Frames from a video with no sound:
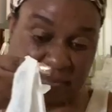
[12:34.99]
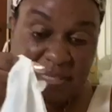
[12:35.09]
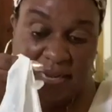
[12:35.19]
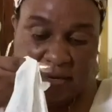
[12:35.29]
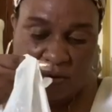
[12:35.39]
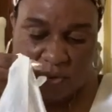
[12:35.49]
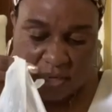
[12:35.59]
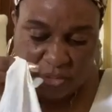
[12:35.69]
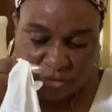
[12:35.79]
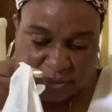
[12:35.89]
It's like a
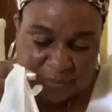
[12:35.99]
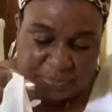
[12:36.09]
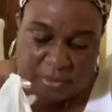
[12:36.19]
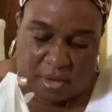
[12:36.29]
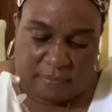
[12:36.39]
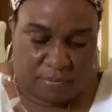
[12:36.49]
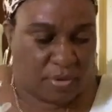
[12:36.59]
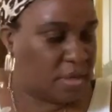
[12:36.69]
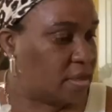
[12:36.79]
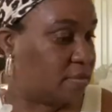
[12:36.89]
wall tree. But
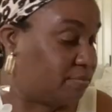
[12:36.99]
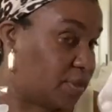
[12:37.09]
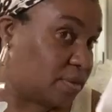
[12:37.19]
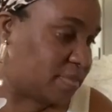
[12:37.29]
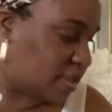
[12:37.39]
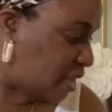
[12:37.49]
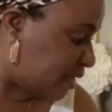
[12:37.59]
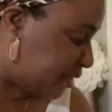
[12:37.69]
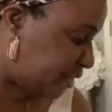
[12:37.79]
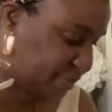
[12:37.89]
yeah, some
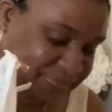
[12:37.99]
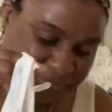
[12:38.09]
socks.